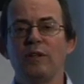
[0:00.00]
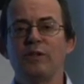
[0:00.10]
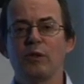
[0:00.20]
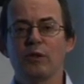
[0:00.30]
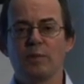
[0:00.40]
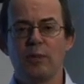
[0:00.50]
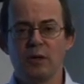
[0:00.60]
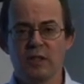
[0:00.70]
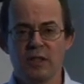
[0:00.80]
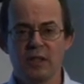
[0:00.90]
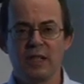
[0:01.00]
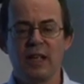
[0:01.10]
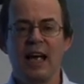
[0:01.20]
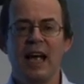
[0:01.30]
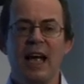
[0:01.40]
of your sponsors
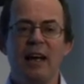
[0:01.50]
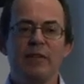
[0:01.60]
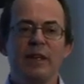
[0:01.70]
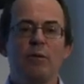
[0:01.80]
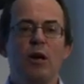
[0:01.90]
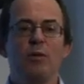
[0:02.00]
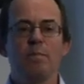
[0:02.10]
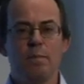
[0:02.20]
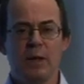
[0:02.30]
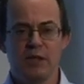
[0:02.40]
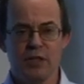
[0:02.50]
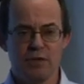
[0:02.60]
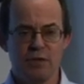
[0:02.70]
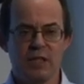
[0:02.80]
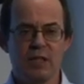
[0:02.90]
have their own
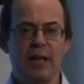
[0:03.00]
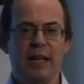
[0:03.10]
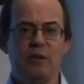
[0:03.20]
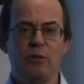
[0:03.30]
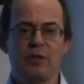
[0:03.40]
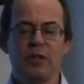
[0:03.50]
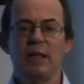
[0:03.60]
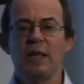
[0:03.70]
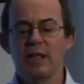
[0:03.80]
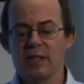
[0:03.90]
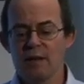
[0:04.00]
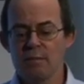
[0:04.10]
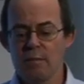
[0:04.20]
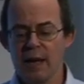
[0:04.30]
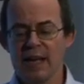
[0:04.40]
budgetary cycles, so
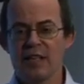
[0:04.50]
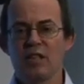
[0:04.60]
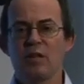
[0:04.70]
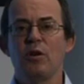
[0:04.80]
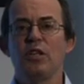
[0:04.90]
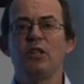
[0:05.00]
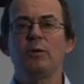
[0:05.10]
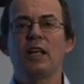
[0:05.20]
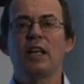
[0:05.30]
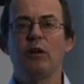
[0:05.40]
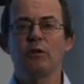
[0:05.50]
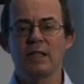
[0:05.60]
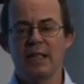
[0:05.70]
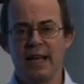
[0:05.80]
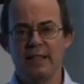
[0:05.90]
make sure you are
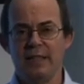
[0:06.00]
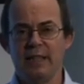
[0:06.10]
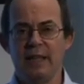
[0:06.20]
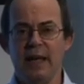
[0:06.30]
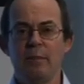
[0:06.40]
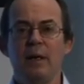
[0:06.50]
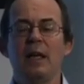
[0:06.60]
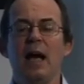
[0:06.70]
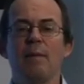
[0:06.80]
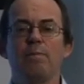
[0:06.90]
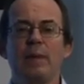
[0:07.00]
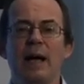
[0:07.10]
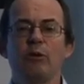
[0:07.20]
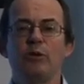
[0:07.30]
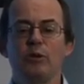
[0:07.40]
contacting them
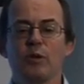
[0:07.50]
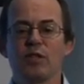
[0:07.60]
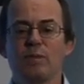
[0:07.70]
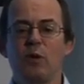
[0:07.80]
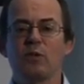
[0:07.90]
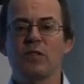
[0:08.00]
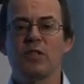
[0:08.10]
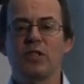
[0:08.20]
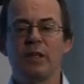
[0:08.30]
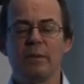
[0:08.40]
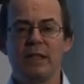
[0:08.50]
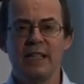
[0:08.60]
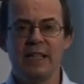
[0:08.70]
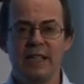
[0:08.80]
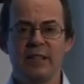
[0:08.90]
about your sponsorship
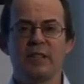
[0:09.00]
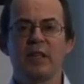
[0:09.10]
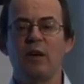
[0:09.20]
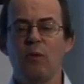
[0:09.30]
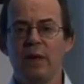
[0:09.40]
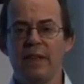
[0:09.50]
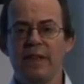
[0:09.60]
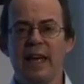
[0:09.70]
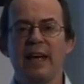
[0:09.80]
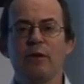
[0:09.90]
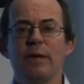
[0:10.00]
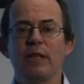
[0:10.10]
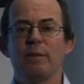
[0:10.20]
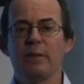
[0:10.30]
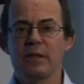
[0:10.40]
needs when they are
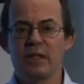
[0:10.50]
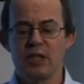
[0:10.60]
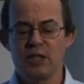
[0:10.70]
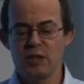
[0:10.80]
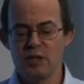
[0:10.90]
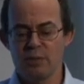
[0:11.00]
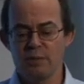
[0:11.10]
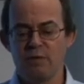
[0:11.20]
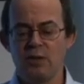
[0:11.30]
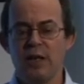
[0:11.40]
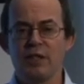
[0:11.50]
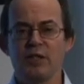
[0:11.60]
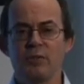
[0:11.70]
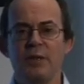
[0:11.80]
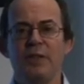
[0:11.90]
in a position to provide
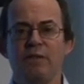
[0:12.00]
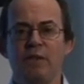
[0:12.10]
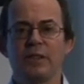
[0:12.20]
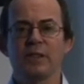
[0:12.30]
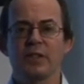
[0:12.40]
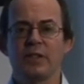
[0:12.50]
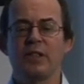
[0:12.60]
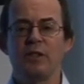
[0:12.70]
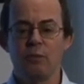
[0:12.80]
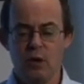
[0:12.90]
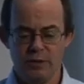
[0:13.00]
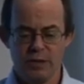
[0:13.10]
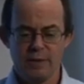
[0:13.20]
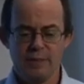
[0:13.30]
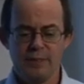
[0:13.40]
you with the funds that you want.